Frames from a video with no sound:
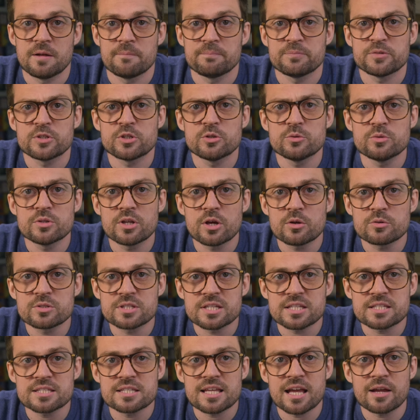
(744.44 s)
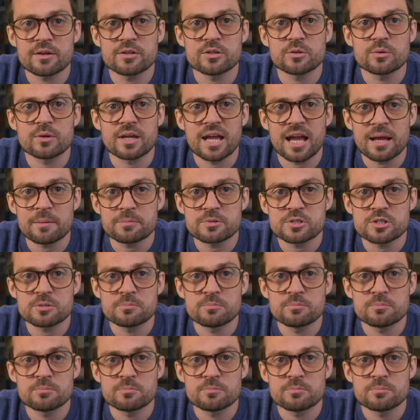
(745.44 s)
You notice how you capture